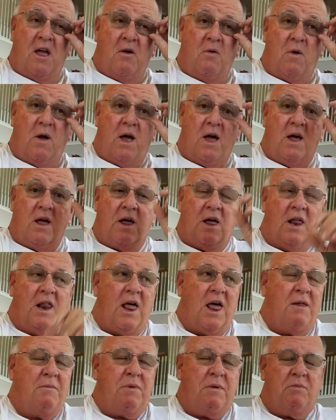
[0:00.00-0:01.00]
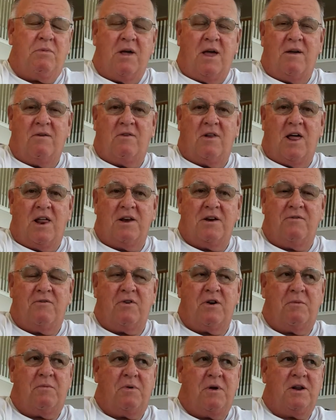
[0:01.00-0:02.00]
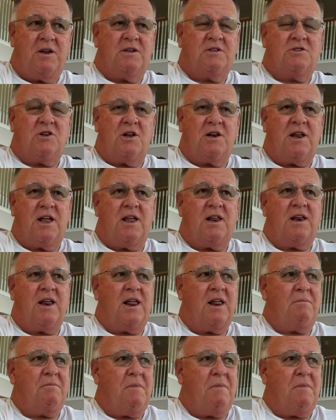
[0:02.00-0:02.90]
Well, a lot of people have a lot of different opinions on that.